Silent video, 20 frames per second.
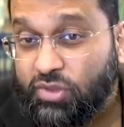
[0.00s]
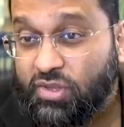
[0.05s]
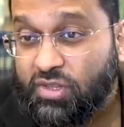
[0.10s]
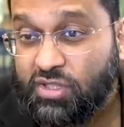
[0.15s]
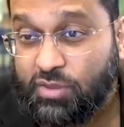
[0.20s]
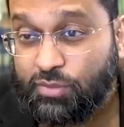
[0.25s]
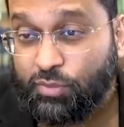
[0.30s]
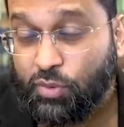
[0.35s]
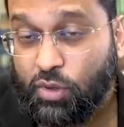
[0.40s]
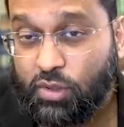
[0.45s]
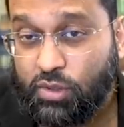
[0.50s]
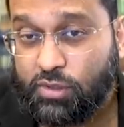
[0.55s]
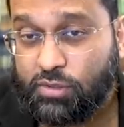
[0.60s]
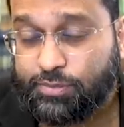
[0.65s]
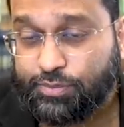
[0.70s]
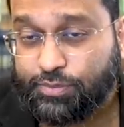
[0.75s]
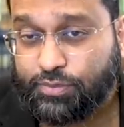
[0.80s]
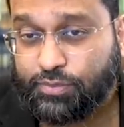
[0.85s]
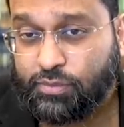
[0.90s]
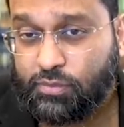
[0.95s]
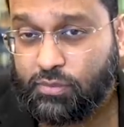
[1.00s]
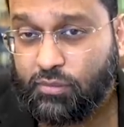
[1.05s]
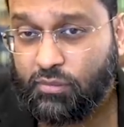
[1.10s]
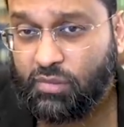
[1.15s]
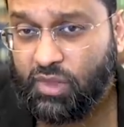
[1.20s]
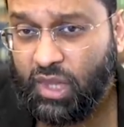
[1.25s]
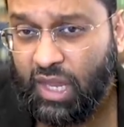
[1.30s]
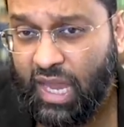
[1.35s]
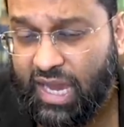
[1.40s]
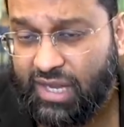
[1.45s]
this book
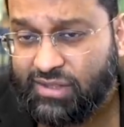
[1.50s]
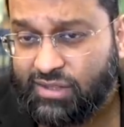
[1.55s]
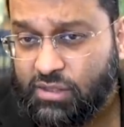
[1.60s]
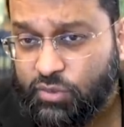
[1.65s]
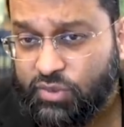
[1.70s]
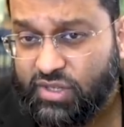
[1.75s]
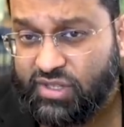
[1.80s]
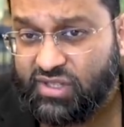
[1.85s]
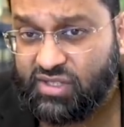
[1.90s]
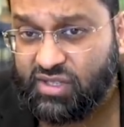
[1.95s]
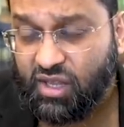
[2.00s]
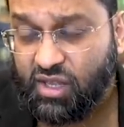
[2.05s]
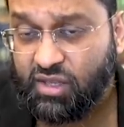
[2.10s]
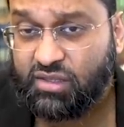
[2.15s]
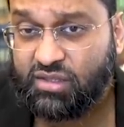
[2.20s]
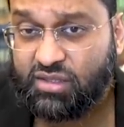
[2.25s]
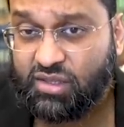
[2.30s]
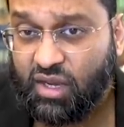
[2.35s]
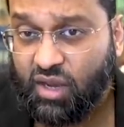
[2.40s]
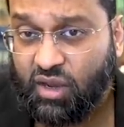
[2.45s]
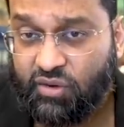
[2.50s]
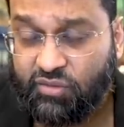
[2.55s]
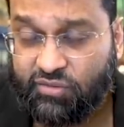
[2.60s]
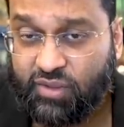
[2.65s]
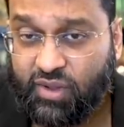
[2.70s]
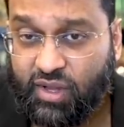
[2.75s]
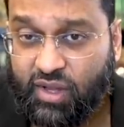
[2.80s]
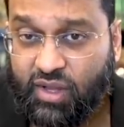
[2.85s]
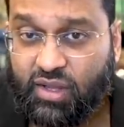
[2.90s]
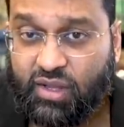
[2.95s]
as a result of
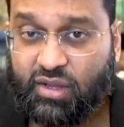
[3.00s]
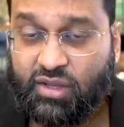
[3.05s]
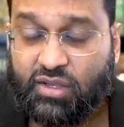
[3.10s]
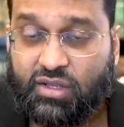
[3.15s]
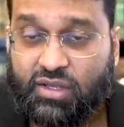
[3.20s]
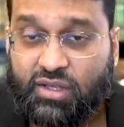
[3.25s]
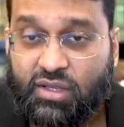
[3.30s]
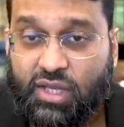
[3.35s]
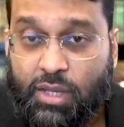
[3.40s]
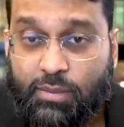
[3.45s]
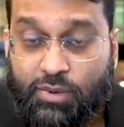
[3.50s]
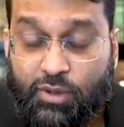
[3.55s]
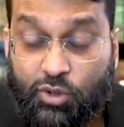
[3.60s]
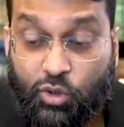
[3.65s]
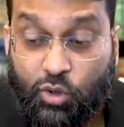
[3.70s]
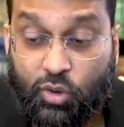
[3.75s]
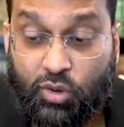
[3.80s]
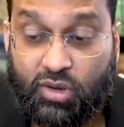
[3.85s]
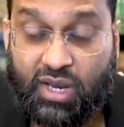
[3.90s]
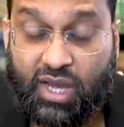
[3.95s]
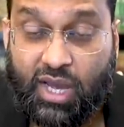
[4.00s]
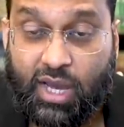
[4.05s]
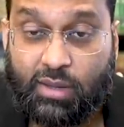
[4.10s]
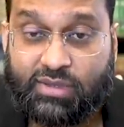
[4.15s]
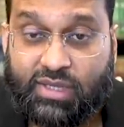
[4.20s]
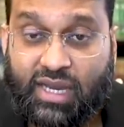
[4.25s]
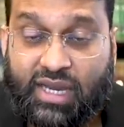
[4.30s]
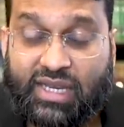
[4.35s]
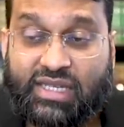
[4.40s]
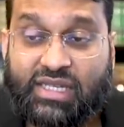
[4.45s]
Ibn
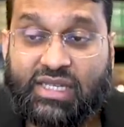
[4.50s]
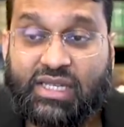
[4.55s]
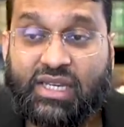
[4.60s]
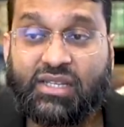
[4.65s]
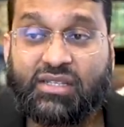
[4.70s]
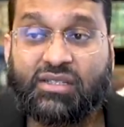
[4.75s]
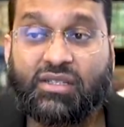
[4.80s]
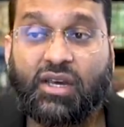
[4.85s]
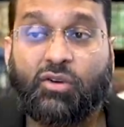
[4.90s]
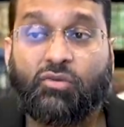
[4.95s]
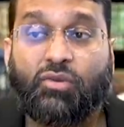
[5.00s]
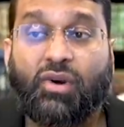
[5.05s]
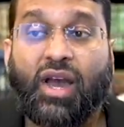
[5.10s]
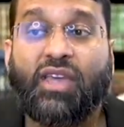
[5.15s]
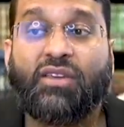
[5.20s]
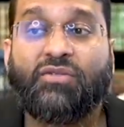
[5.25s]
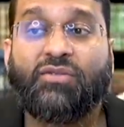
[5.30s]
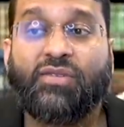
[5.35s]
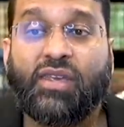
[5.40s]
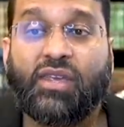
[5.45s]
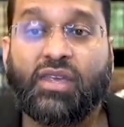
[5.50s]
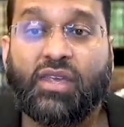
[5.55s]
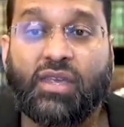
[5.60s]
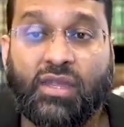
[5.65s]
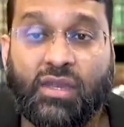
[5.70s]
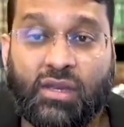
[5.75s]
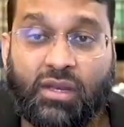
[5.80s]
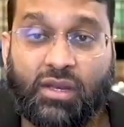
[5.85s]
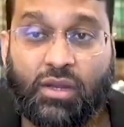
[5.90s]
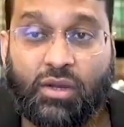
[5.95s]
Kullab's ideas arriving
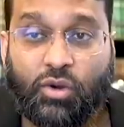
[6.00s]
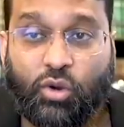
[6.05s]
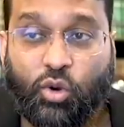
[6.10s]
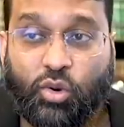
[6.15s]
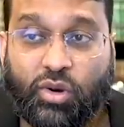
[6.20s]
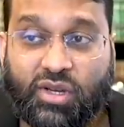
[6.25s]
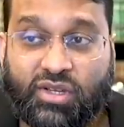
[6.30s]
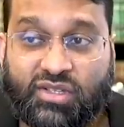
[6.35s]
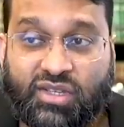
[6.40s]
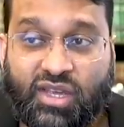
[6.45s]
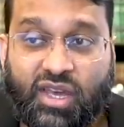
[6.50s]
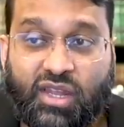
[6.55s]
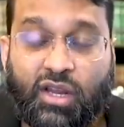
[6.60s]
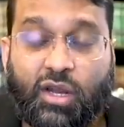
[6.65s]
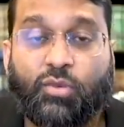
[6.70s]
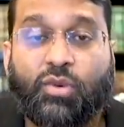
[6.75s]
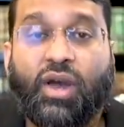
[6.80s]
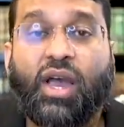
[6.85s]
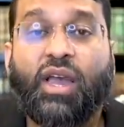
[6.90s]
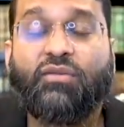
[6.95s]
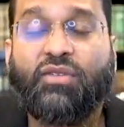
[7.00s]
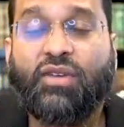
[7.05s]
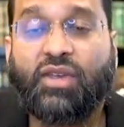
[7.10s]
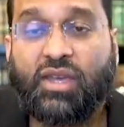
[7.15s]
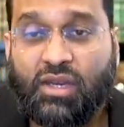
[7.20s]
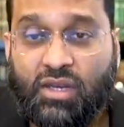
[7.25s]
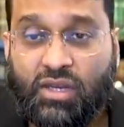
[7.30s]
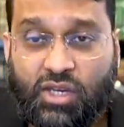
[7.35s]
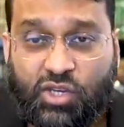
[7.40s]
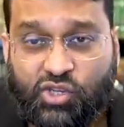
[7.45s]
in Khurasan, arriving
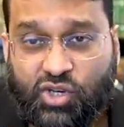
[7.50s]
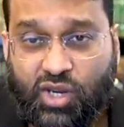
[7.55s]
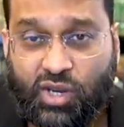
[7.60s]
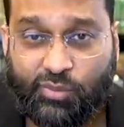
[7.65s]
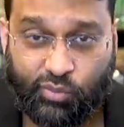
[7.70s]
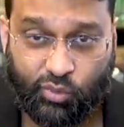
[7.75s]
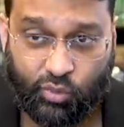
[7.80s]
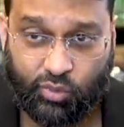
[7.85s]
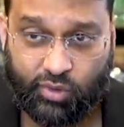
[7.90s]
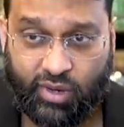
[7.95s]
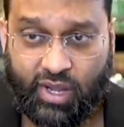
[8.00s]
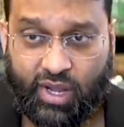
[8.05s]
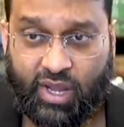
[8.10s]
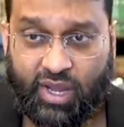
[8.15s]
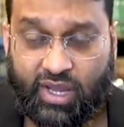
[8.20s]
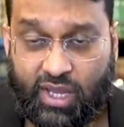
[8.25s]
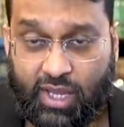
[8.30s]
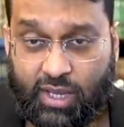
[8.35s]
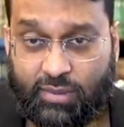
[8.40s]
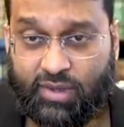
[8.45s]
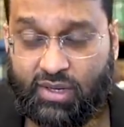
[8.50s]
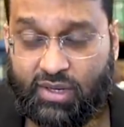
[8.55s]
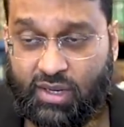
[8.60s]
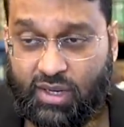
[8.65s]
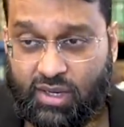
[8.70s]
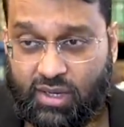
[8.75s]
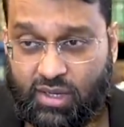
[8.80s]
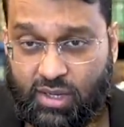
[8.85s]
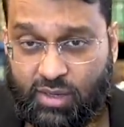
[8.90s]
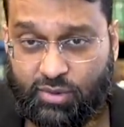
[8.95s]
in Nishapur. Ibn,
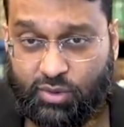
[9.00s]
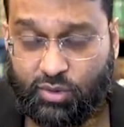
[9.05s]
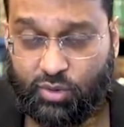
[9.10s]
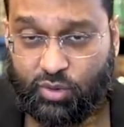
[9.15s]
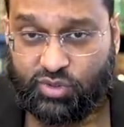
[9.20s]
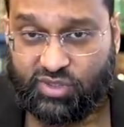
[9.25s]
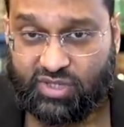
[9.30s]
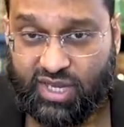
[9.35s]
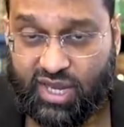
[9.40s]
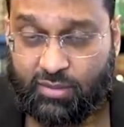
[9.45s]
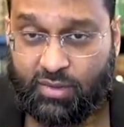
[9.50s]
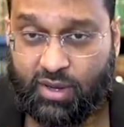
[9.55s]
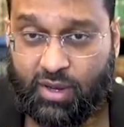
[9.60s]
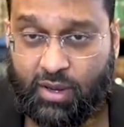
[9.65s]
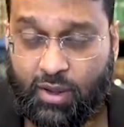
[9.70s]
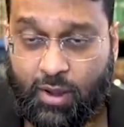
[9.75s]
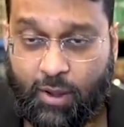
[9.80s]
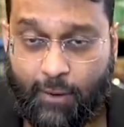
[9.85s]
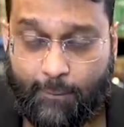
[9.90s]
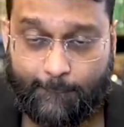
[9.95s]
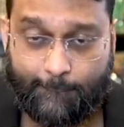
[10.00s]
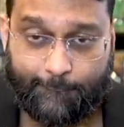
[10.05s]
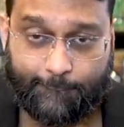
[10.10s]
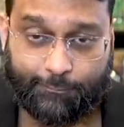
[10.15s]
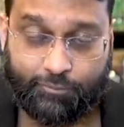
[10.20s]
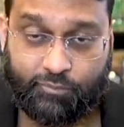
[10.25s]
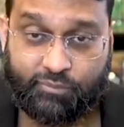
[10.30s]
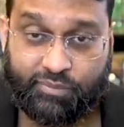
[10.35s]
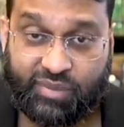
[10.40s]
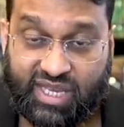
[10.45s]
uh, Ibn Khuzaymah
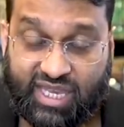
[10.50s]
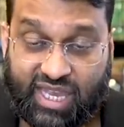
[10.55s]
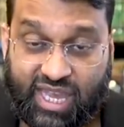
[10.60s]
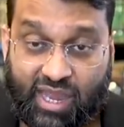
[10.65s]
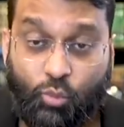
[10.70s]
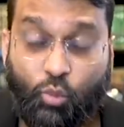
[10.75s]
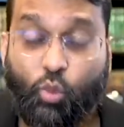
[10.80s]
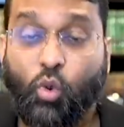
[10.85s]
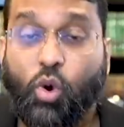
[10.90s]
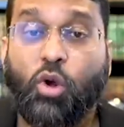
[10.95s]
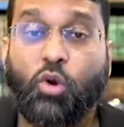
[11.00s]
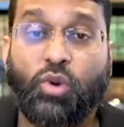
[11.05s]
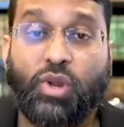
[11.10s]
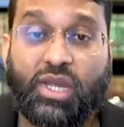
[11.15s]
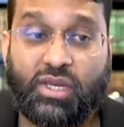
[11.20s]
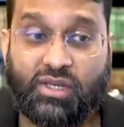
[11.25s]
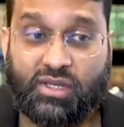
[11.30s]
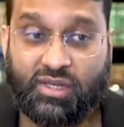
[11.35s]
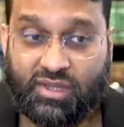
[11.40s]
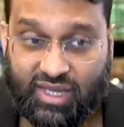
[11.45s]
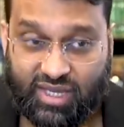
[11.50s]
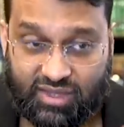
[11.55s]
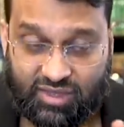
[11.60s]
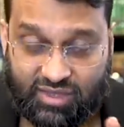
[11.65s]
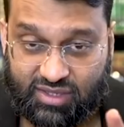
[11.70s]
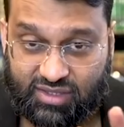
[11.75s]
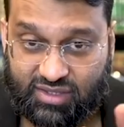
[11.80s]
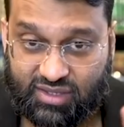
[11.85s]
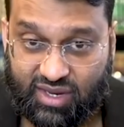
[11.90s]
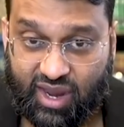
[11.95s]
became worried that
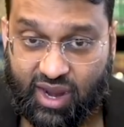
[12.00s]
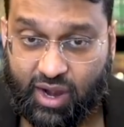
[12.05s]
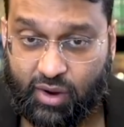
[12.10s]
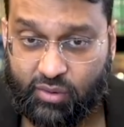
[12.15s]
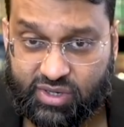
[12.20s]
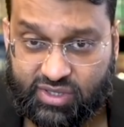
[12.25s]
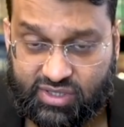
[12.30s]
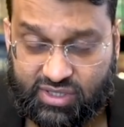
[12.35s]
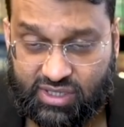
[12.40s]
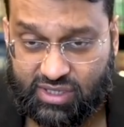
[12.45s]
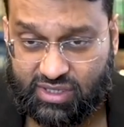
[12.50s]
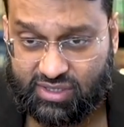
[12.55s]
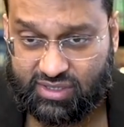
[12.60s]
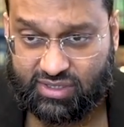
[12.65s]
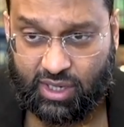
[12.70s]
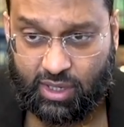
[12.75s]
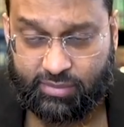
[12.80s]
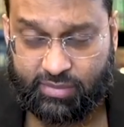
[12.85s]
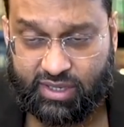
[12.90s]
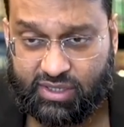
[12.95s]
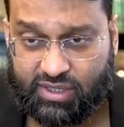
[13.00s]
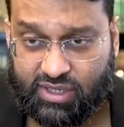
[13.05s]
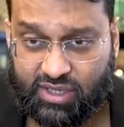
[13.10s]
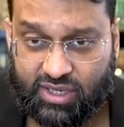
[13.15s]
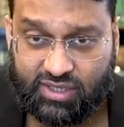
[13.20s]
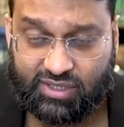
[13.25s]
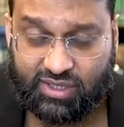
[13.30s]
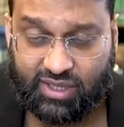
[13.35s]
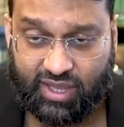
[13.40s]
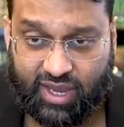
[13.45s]
this heresy is coming to
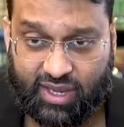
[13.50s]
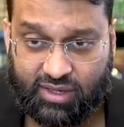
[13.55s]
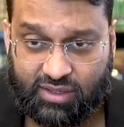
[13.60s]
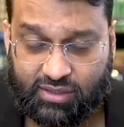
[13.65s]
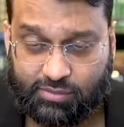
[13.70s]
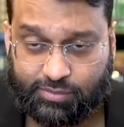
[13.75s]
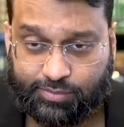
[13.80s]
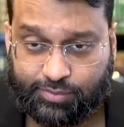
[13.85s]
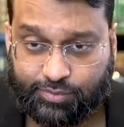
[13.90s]
his land,